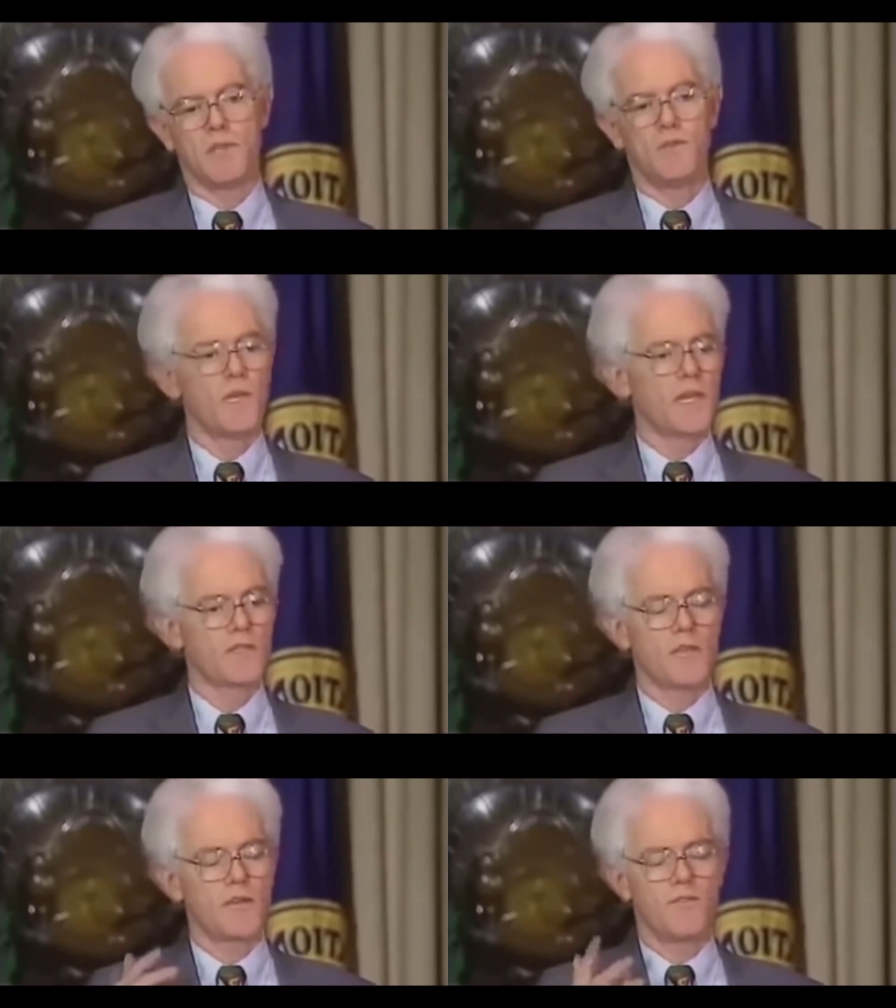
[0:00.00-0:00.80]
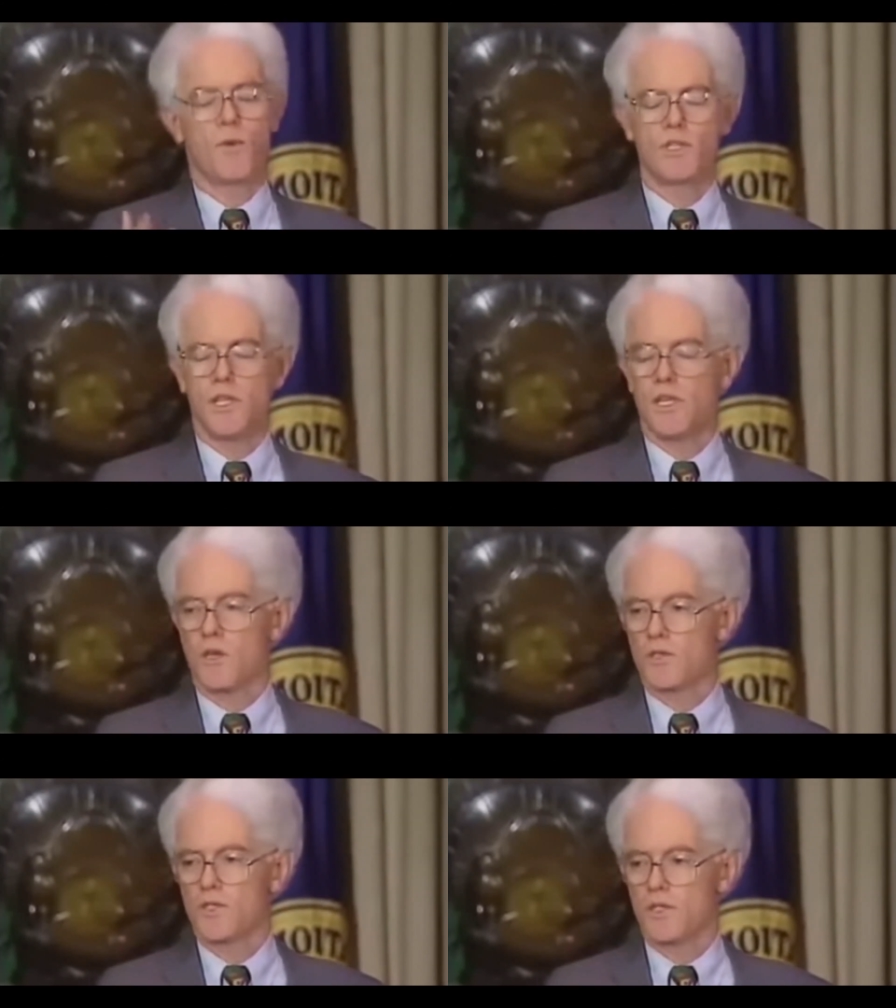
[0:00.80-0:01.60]
If you like a stock at 14 and
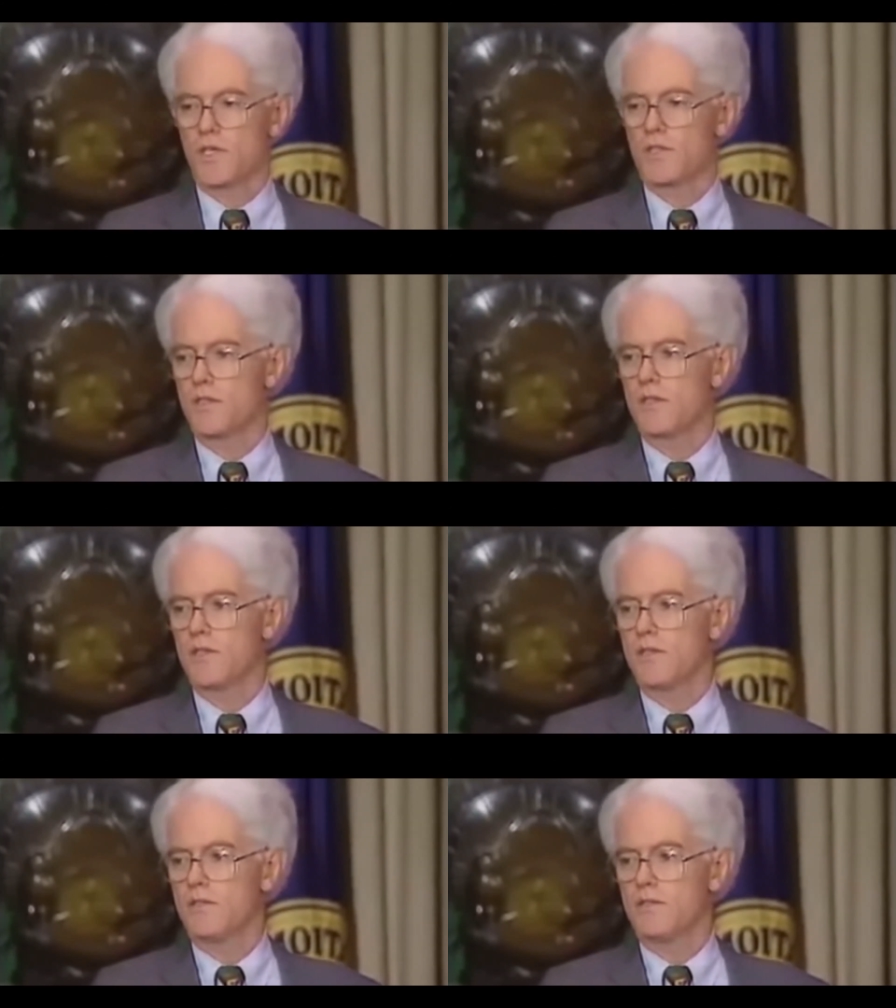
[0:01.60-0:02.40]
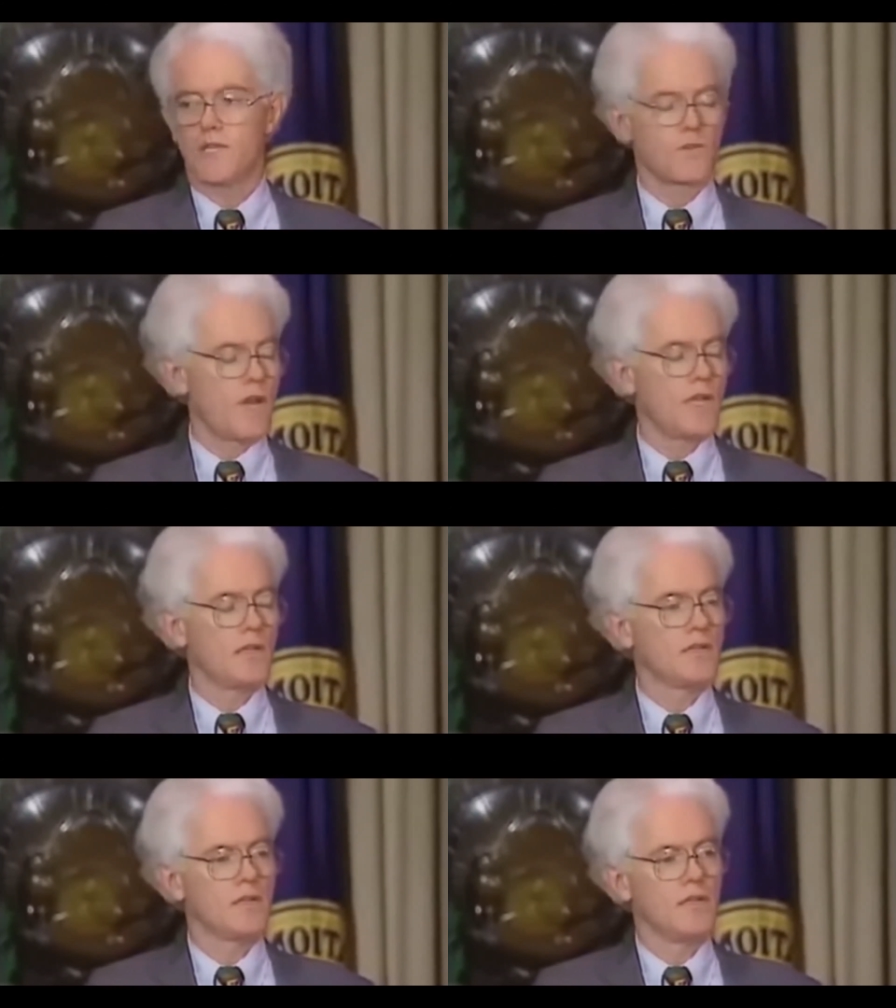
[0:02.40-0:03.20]
it goes to 6, that's
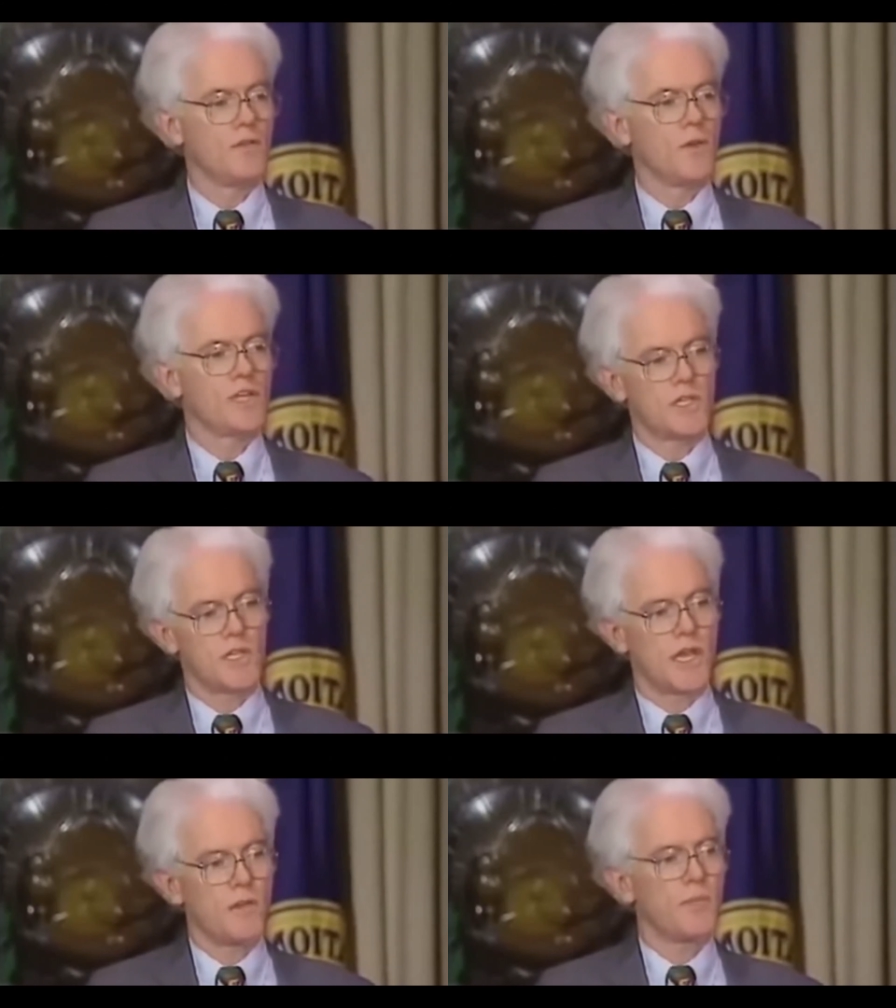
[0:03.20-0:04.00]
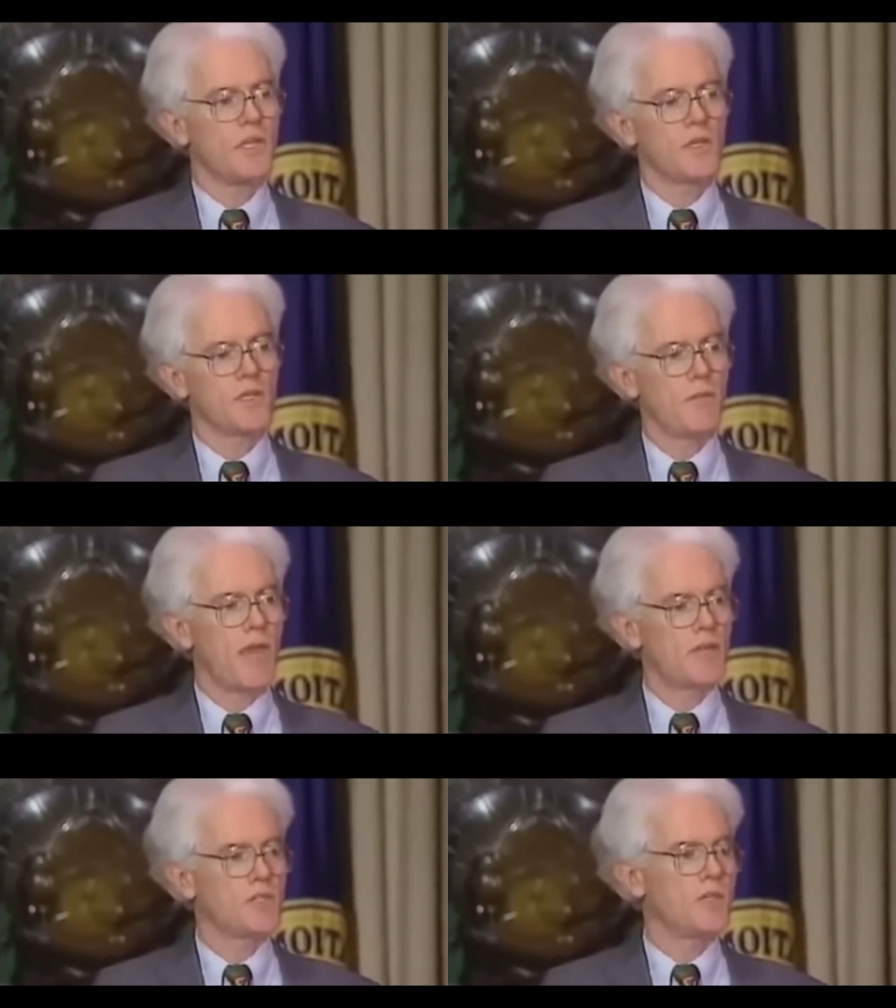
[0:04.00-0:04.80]
great. You understand the company, you look at the
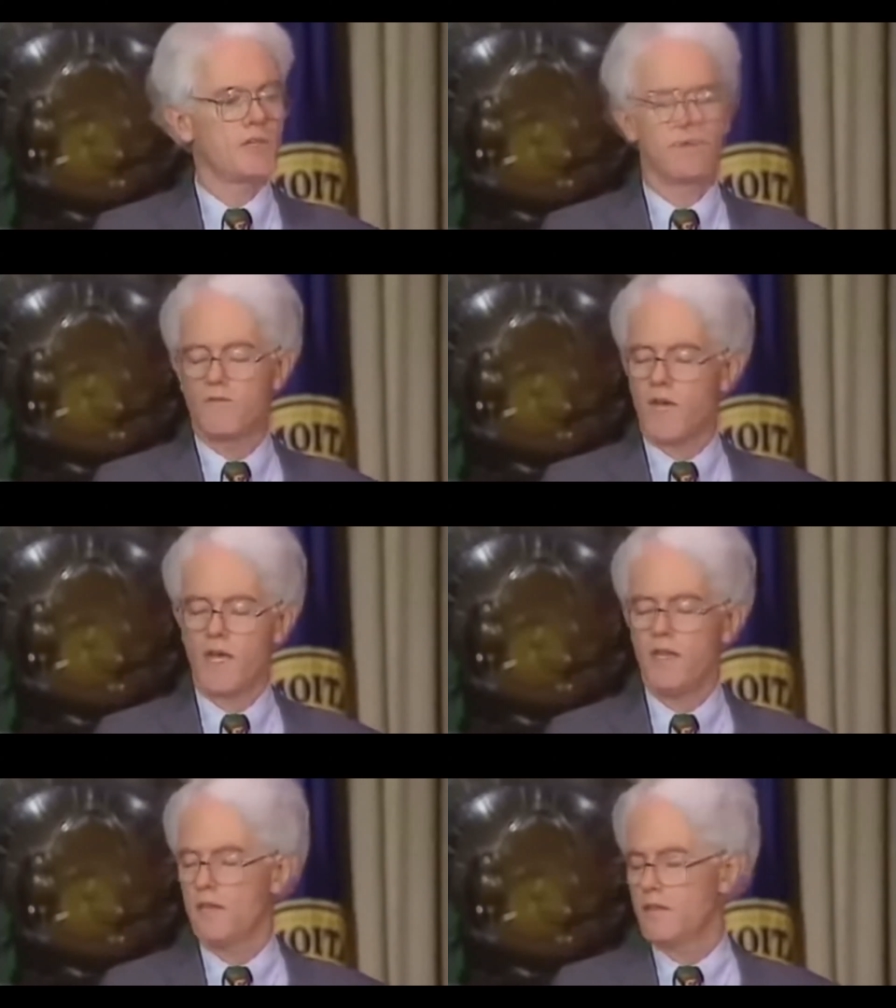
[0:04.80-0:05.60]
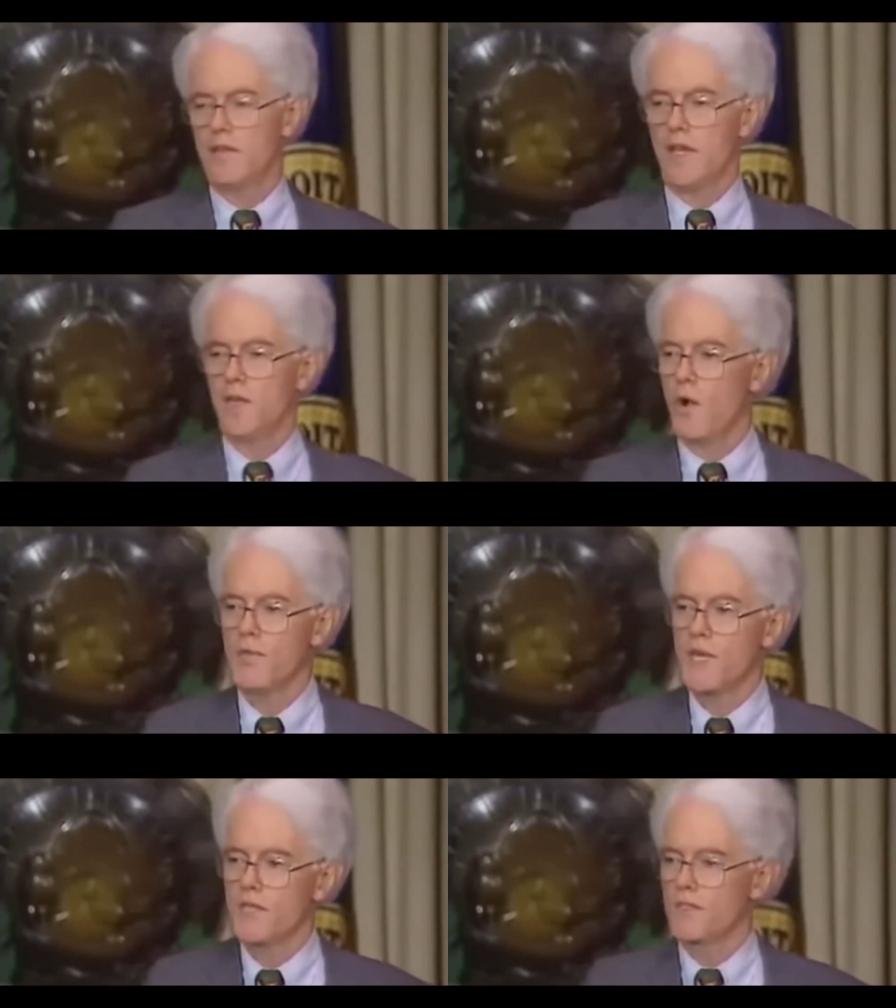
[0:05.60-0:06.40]
balance sheet, and they're doing fine, and you're
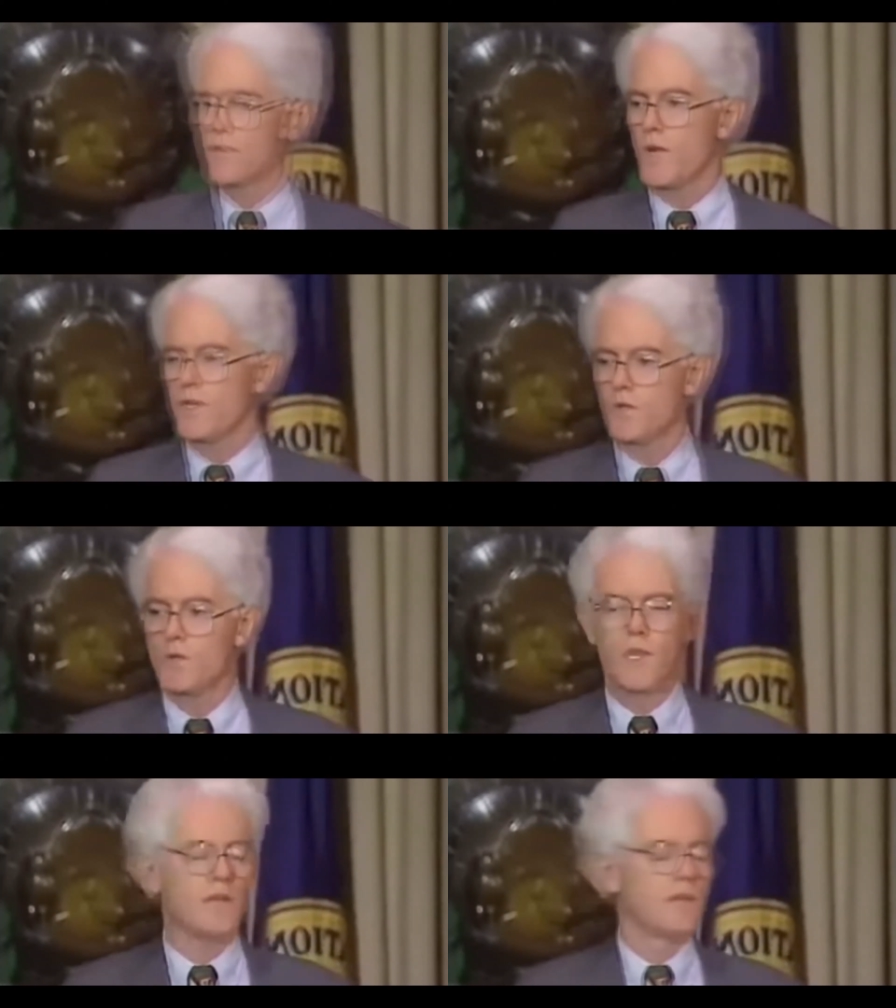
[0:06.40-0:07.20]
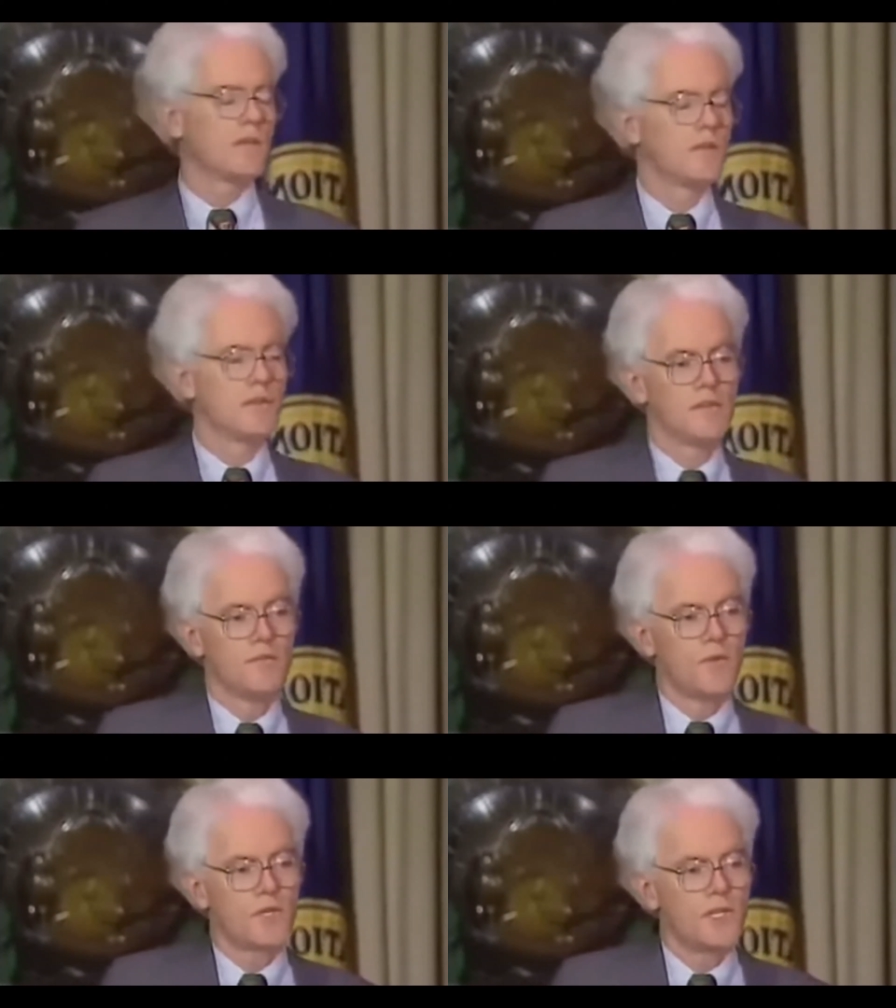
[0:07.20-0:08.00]
hoping to get to 22 with it.
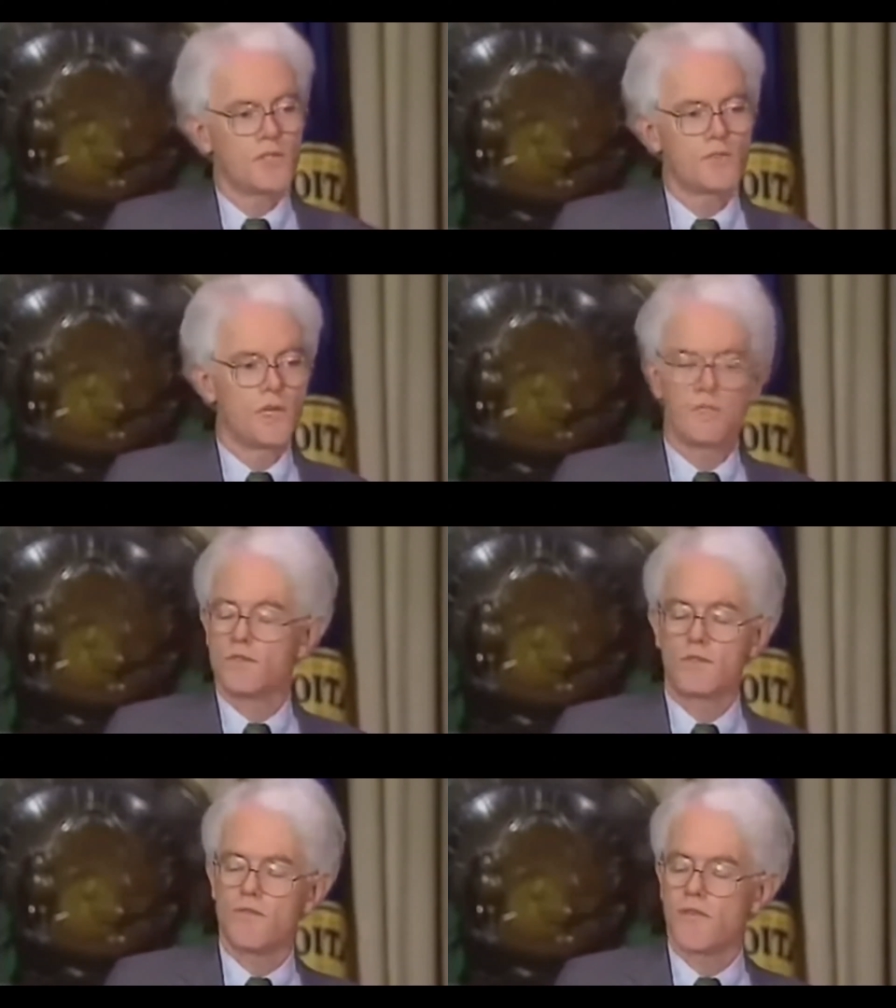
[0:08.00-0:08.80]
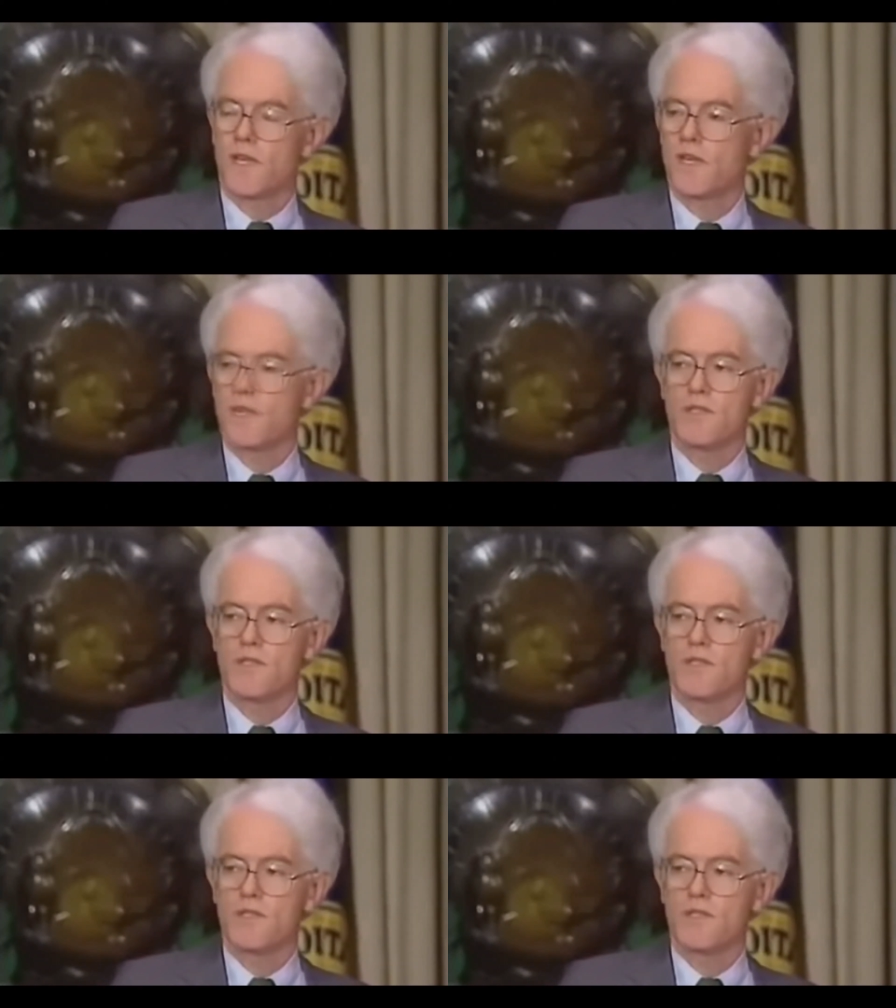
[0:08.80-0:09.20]
14 to 22 is terrific.